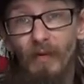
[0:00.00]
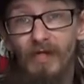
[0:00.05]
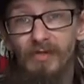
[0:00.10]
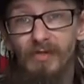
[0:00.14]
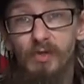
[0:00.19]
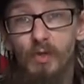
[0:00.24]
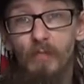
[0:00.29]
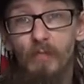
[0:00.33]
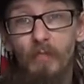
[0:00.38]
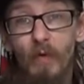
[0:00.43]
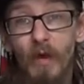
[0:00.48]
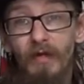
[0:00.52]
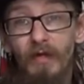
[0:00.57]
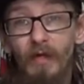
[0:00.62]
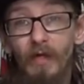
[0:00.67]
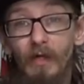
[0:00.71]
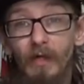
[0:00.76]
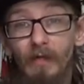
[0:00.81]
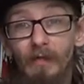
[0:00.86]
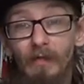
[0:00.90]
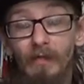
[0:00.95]
Badger and
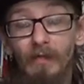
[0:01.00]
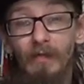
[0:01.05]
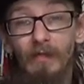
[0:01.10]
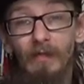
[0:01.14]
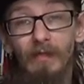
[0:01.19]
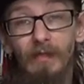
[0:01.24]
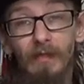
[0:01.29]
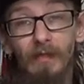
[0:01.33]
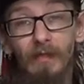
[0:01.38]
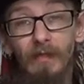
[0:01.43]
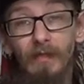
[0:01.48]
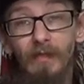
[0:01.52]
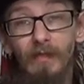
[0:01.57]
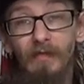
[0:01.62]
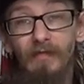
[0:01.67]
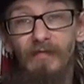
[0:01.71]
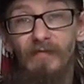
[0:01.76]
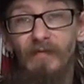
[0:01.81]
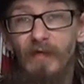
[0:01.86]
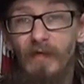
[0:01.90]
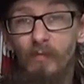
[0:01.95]
Brenner.
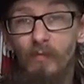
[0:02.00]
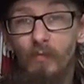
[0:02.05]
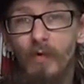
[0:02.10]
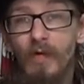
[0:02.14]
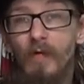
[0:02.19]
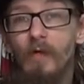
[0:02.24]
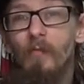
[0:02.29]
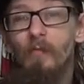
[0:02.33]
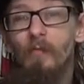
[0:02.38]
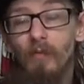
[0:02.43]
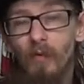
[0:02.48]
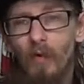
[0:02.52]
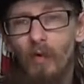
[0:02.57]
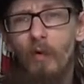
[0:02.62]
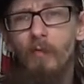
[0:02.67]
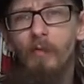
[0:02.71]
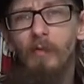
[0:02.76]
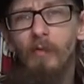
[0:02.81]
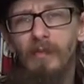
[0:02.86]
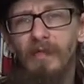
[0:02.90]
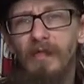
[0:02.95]
They will
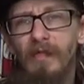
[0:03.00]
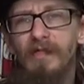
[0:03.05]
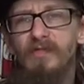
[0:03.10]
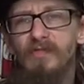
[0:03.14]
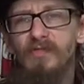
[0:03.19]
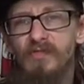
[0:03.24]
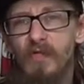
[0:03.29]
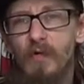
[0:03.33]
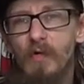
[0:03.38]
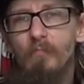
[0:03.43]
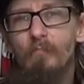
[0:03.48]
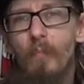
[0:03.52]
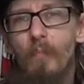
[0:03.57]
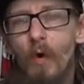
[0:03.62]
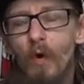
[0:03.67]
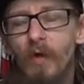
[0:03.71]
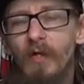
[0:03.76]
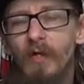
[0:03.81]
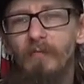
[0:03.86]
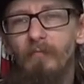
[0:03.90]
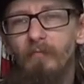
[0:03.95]
probably at some
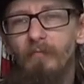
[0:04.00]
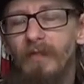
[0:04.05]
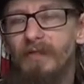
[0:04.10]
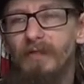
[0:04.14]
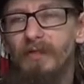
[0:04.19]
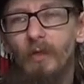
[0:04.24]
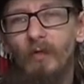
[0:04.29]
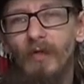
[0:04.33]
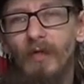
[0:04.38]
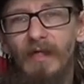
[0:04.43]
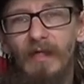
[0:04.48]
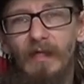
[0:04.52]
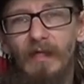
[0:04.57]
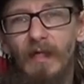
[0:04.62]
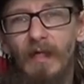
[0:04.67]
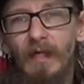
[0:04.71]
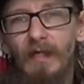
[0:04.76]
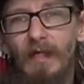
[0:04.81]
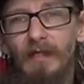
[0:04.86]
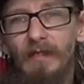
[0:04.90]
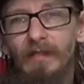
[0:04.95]
point be
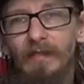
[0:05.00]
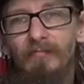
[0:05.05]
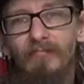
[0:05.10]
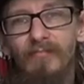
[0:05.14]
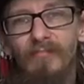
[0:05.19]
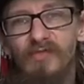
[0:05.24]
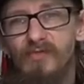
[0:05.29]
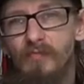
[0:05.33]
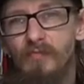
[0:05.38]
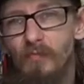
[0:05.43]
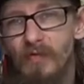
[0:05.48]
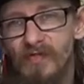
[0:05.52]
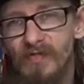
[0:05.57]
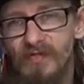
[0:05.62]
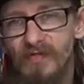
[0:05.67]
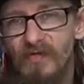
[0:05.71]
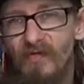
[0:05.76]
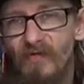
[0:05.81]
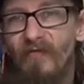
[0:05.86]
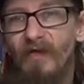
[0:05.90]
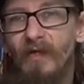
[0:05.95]
doing
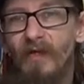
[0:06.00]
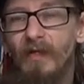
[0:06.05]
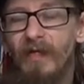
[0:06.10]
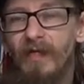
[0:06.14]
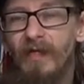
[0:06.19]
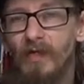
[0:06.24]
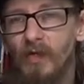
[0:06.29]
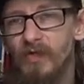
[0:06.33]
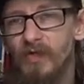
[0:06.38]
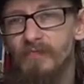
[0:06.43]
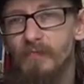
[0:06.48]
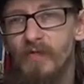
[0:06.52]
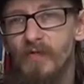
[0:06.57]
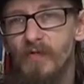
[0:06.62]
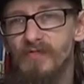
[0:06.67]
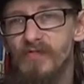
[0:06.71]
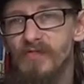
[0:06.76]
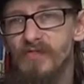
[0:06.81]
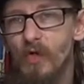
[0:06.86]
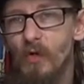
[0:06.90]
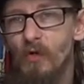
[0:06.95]
specifically
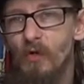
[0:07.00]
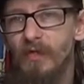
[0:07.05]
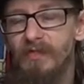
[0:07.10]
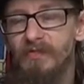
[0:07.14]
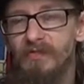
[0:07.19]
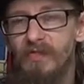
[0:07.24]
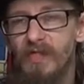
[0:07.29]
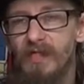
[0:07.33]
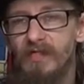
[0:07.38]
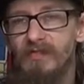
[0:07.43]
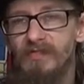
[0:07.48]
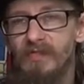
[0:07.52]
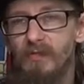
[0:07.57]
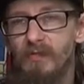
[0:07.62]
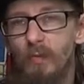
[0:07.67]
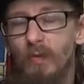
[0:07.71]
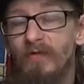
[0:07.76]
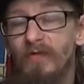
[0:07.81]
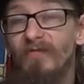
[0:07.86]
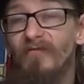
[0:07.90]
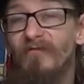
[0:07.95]
Ghostbusters
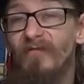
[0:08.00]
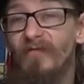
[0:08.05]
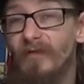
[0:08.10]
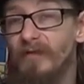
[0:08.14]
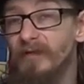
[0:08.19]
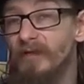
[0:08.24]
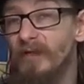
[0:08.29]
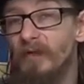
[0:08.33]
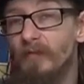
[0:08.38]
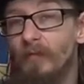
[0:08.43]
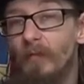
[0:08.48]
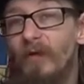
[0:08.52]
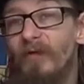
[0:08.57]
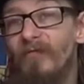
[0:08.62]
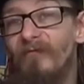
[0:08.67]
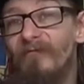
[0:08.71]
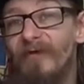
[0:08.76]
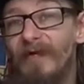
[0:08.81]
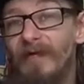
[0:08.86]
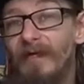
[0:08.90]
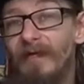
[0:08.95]
orientated one for the new
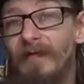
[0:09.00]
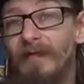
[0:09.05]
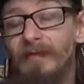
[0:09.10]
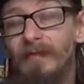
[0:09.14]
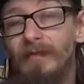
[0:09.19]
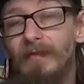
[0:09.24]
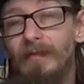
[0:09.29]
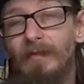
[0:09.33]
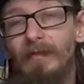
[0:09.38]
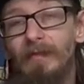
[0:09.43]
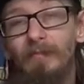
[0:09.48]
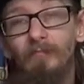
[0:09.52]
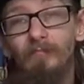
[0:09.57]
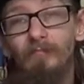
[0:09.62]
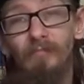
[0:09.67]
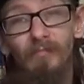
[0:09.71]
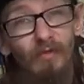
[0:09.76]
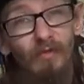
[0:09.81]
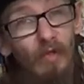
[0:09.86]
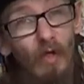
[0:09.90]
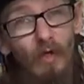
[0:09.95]
movie.
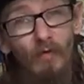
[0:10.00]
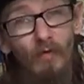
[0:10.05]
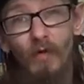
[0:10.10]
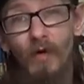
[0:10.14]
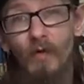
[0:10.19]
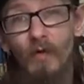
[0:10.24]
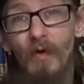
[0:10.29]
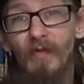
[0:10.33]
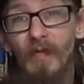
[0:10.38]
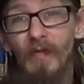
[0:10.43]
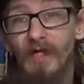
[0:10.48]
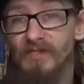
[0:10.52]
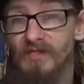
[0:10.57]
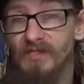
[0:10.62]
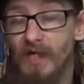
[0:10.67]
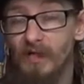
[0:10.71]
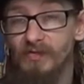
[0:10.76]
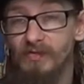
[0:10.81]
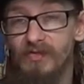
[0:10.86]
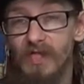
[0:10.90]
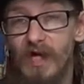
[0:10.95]
Don't know when
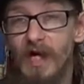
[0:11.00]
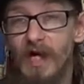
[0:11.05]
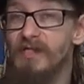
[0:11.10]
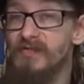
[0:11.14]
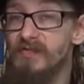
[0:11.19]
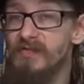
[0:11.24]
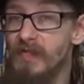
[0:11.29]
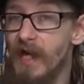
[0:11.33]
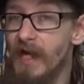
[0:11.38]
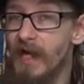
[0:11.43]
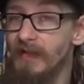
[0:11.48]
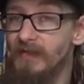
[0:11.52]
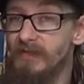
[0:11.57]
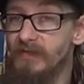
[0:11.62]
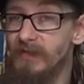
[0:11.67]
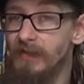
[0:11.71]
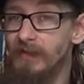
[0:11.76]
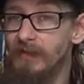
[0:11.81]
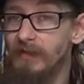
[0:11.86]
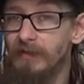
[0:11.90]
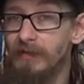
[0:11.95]
that's out as
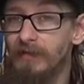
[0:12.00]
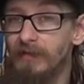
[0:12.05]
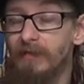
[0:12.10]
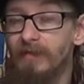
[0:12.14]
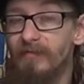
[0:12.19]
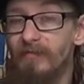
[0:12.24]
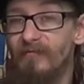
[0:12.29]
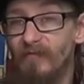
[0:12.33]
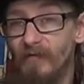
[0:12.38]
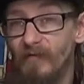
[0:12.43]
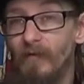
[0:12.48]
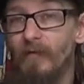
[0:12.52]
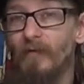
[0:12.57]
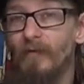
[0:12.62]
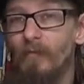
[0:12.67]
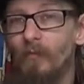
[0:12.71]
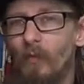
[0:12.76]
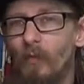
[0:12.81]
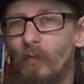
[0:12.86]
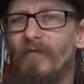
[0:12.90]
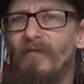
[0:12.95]
yet
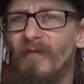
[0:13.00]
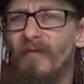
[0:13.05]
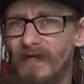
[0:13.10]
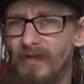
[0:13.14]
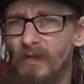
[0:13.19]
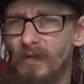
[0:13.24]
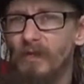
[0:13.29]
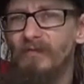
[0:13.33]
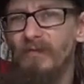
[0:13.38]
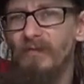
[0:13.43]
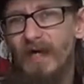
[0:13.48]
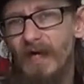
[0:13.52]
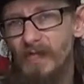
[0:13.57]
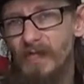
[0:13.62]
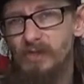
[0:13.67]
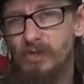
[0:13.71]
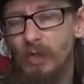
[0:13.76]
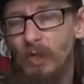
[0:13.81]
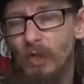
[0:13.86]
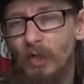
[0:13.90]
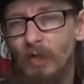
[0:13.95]
for when they're doing
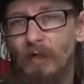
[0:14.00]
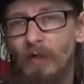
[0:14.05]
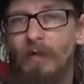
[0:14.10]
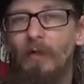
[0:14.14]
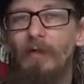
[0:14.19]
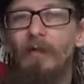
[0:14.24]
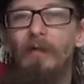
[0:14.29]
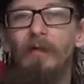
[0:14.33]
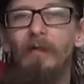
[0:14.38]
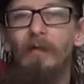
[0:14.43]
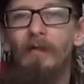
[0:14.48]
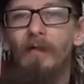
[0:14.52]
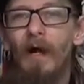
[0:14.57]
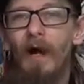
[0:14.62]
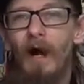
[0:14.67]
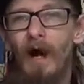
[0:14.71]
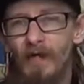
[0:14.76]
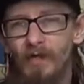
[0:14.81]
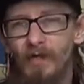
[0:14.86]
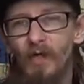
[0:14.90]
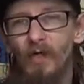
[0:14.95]
their show.
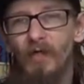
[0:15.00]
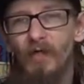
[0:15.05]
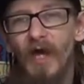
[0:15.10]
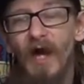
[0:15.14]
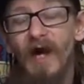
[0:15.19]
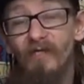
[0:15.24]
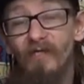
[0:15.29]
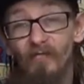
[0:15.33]
I know they